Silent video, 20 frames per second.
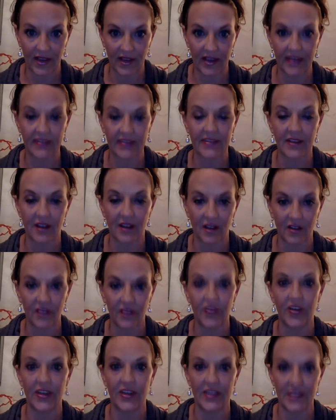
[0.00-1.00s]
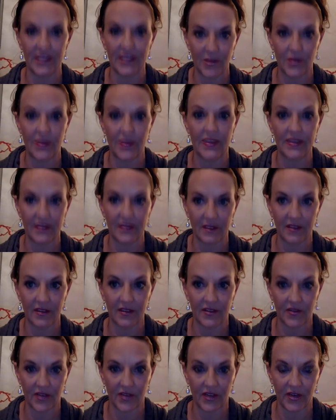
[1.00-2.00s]
us offering to do these
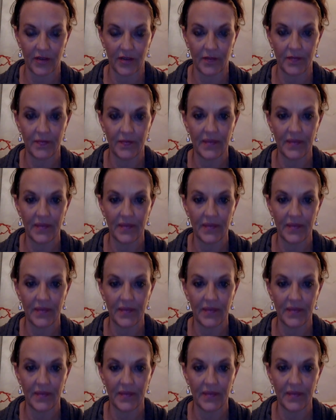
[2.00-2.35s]
calls for you.